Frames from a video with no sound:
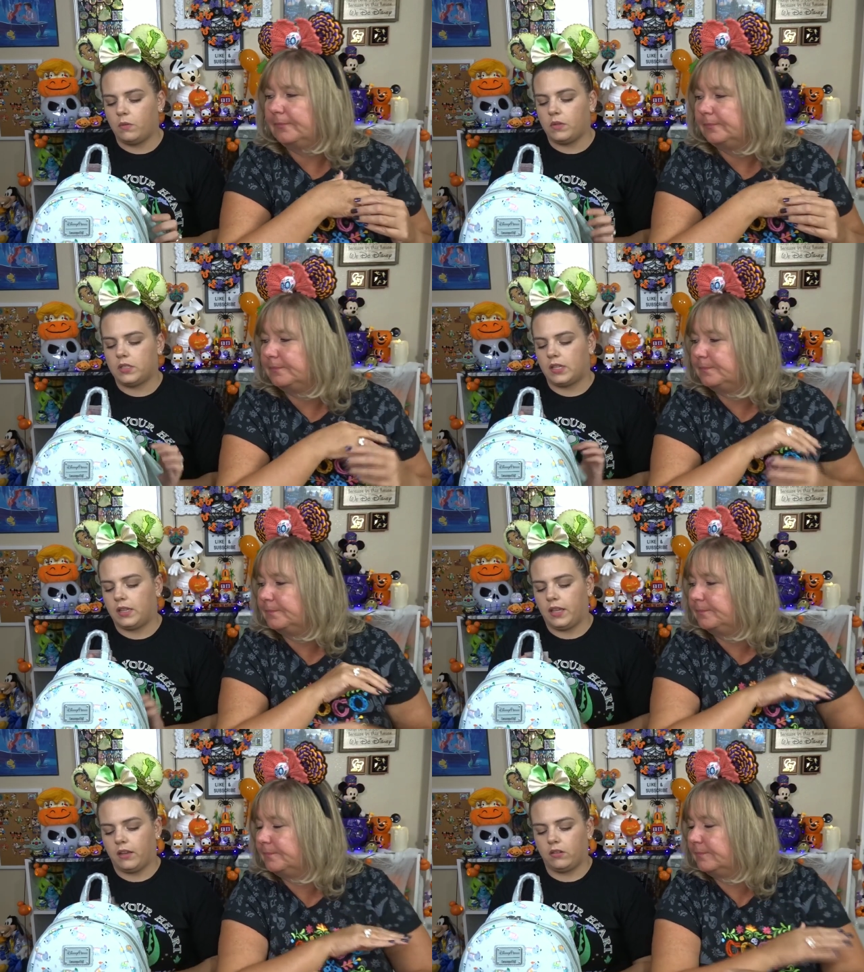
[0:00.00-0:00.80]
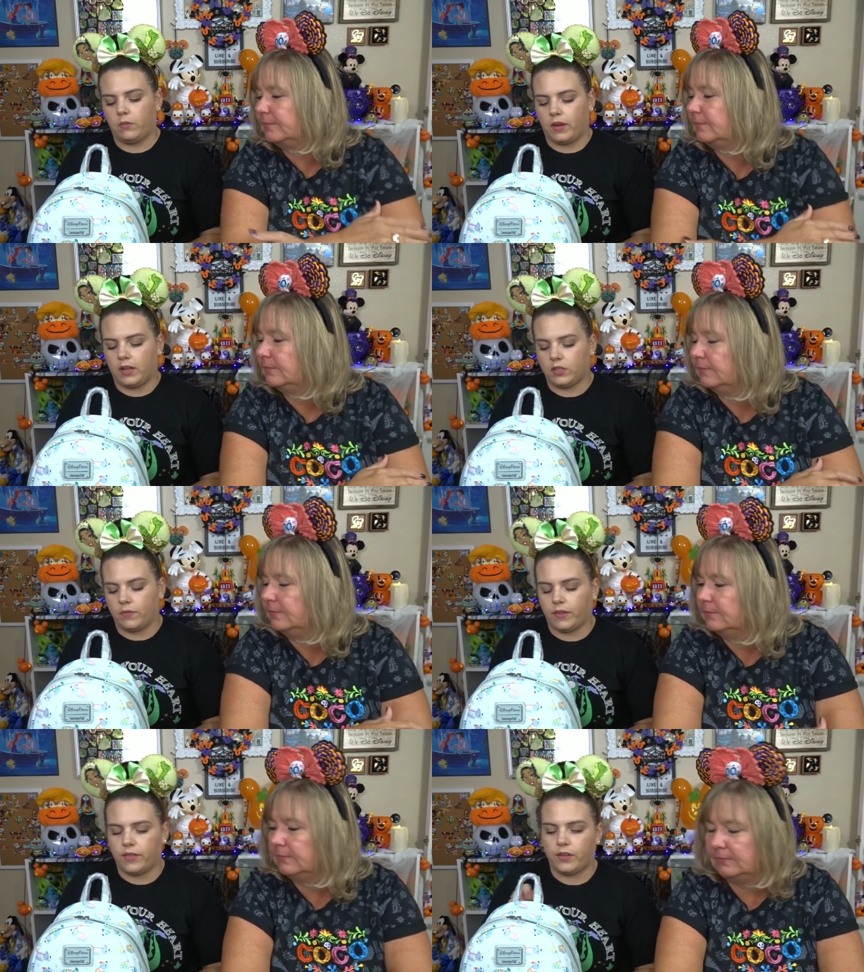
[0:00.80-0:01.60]
Speaker 1: it was at the Character
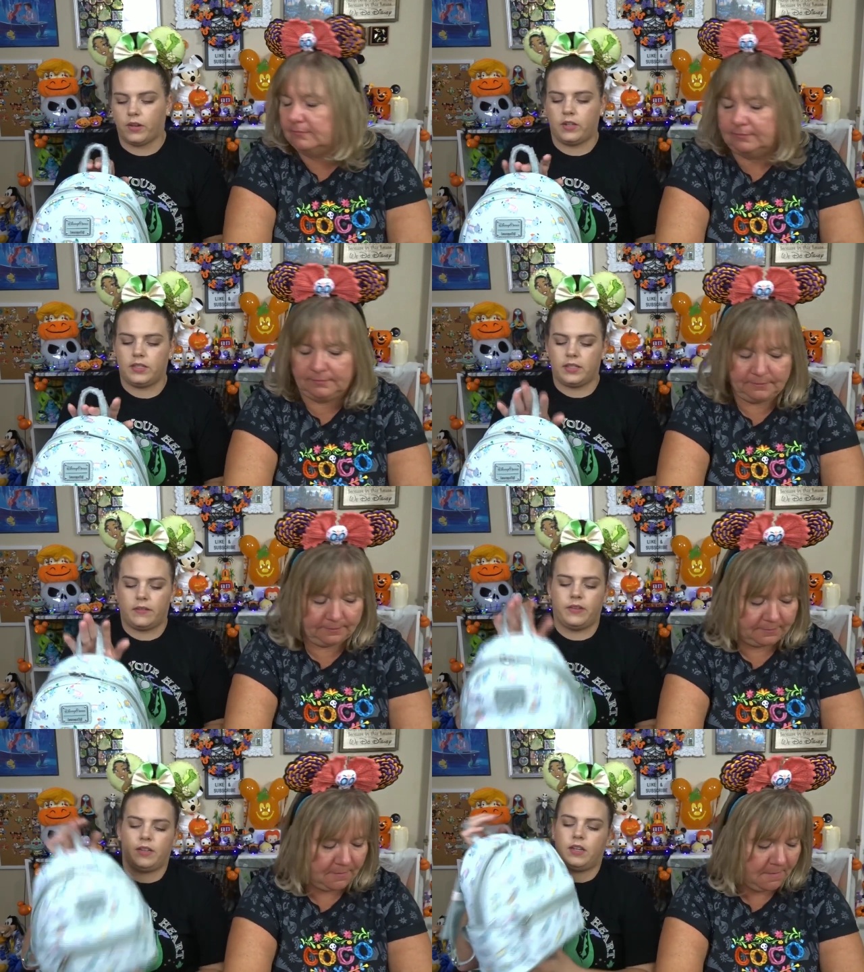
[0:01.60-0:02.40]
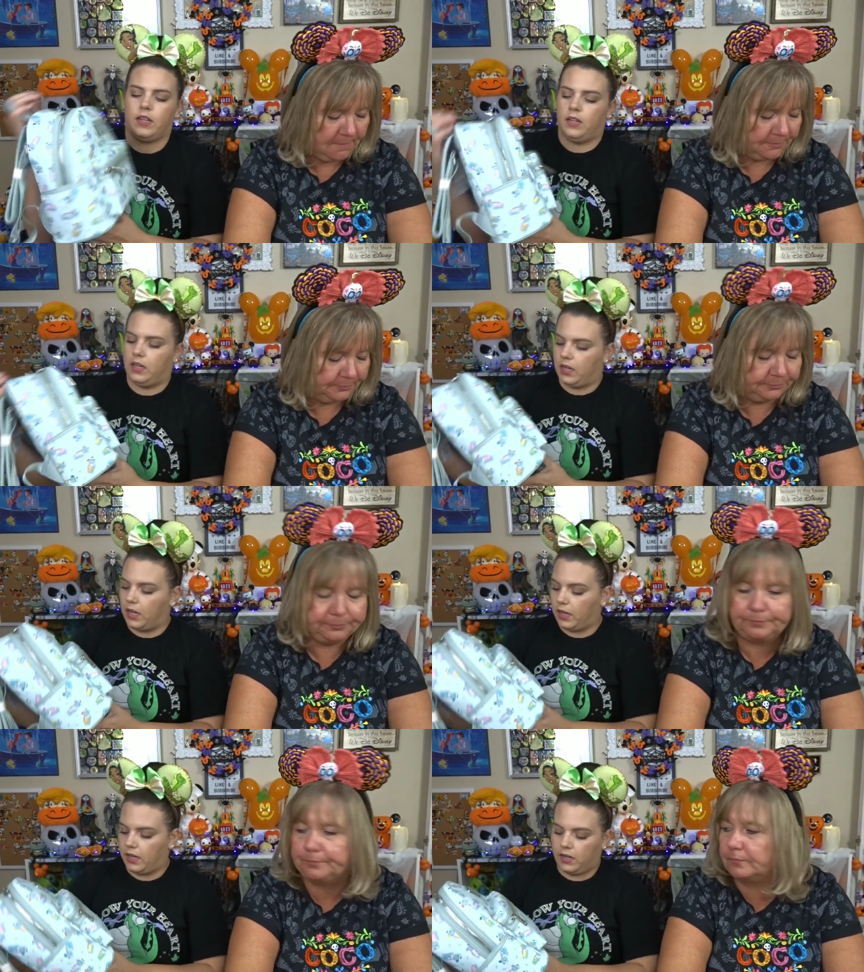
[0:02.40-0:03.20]
Warehouse for
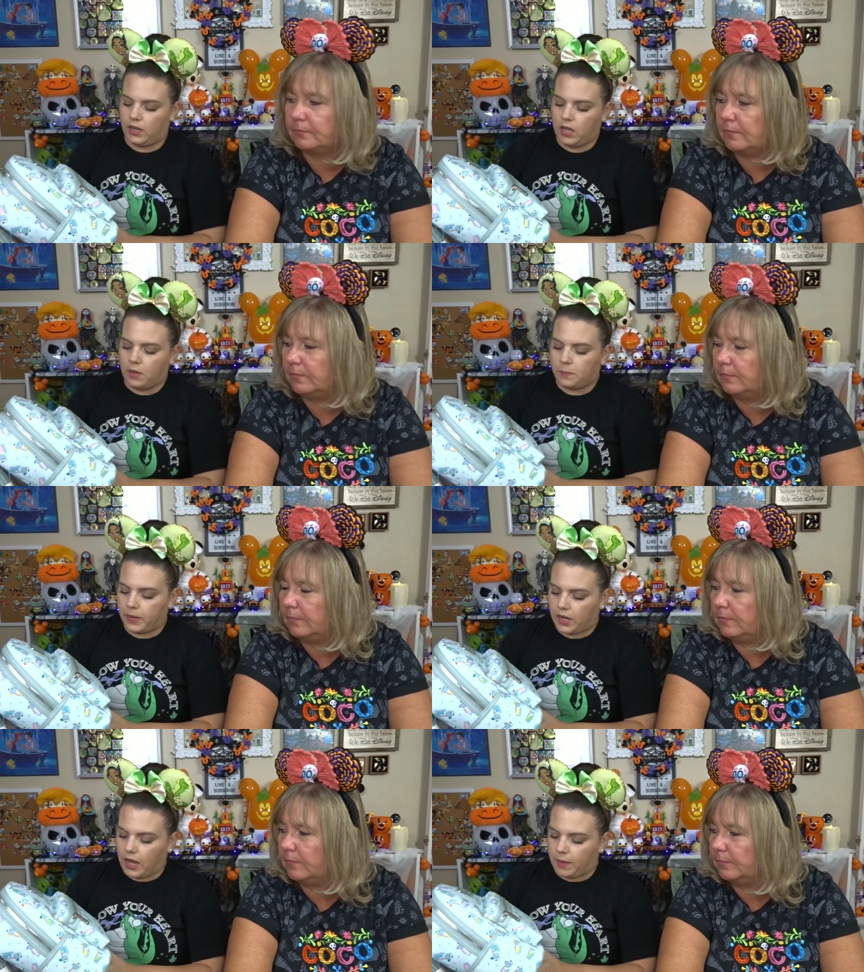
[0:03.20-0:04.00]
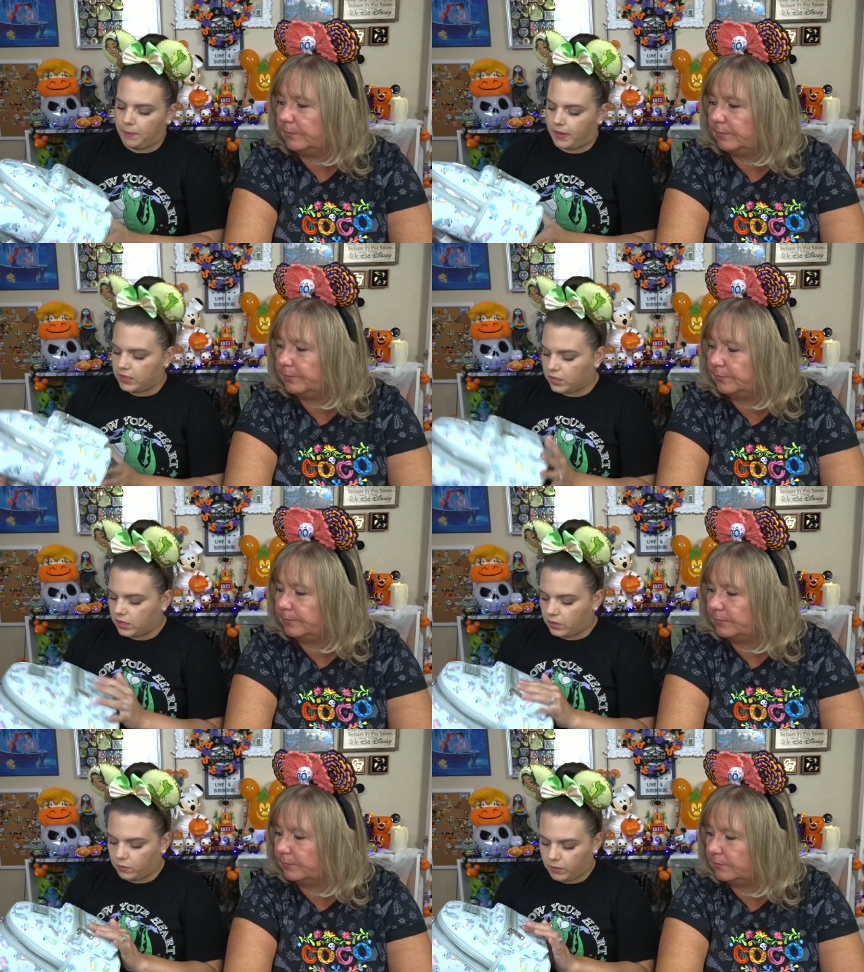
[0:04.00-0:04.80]
$37.99. But I picked
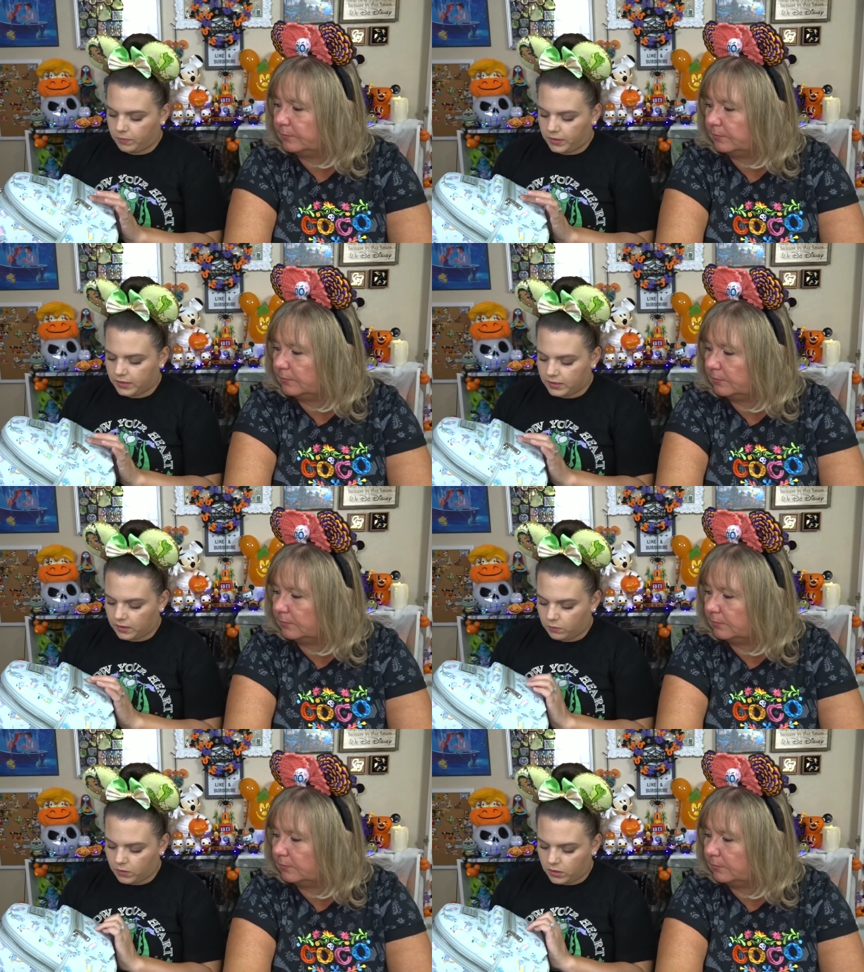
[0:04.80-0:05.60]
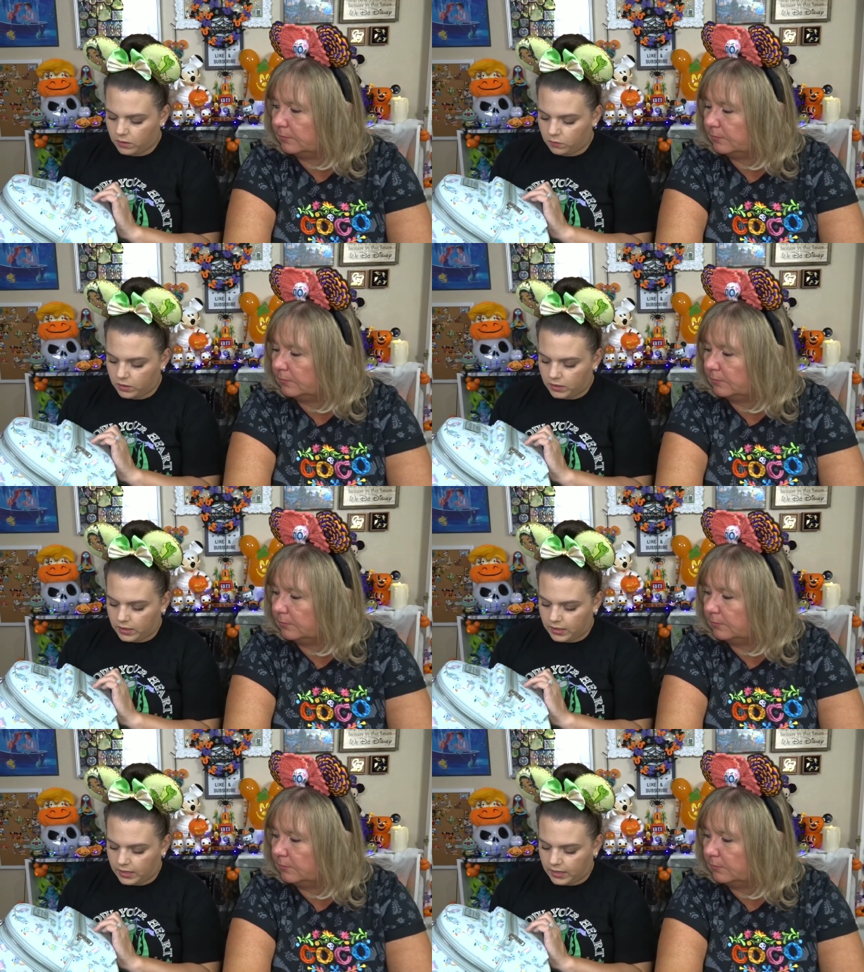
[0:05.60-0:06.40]
a good one because I wanted one
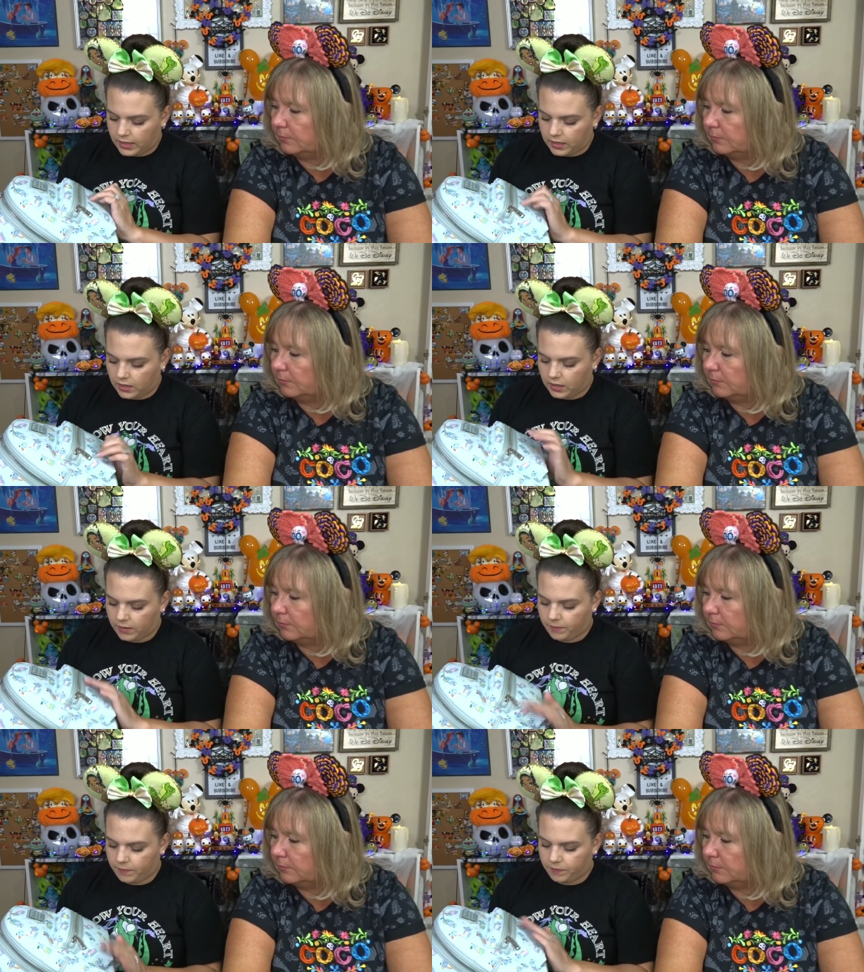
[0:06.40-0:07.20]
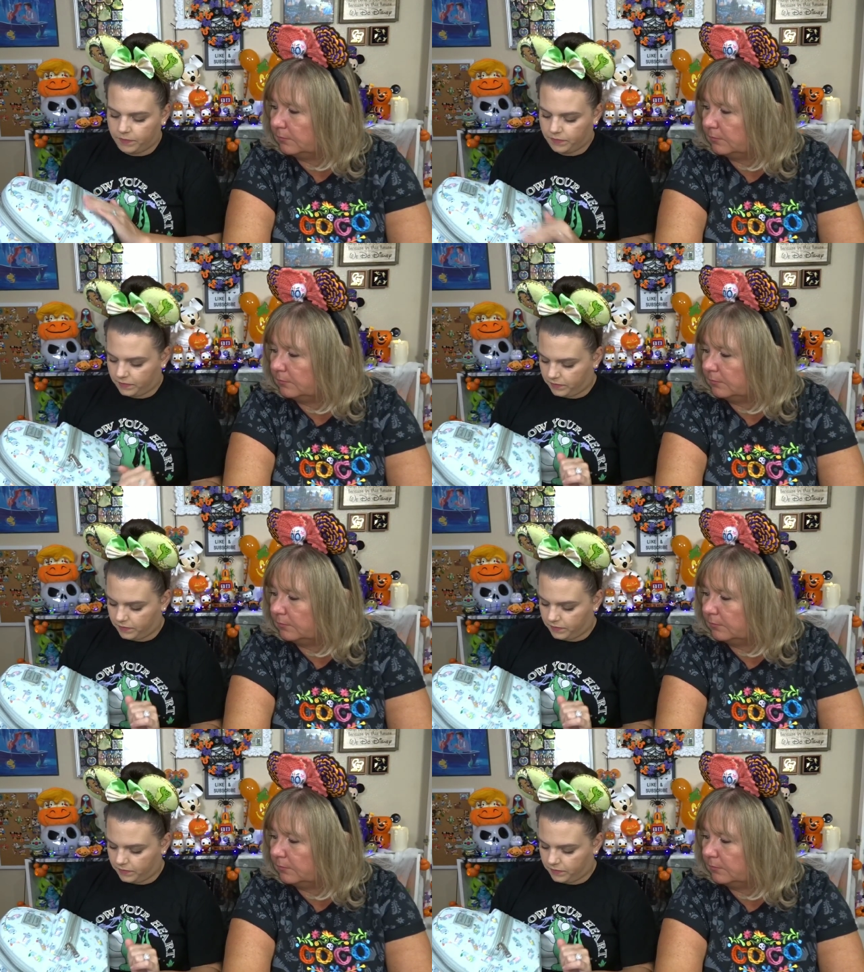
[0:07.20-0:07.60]
that had um,